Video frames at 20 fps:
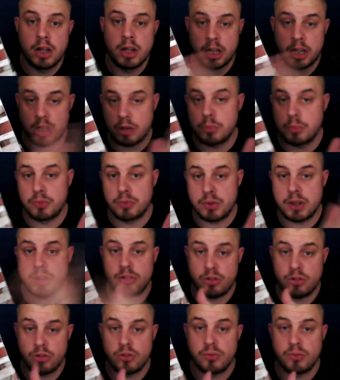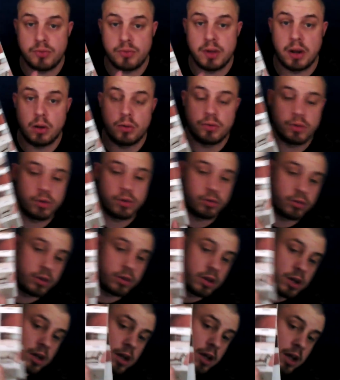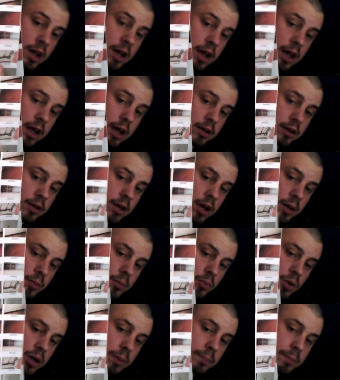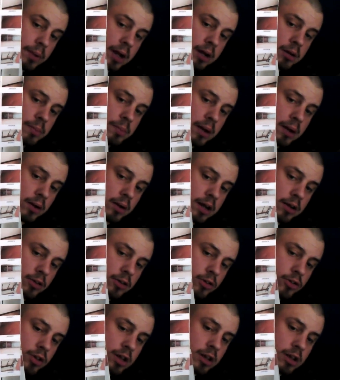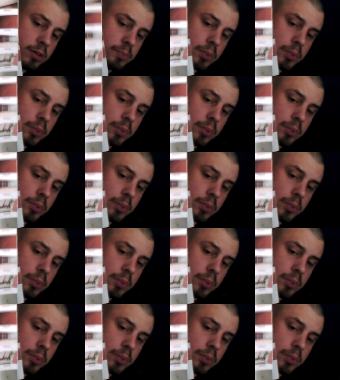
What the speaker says: It come off the hinges and fell off us, and we complained about it. Now you see the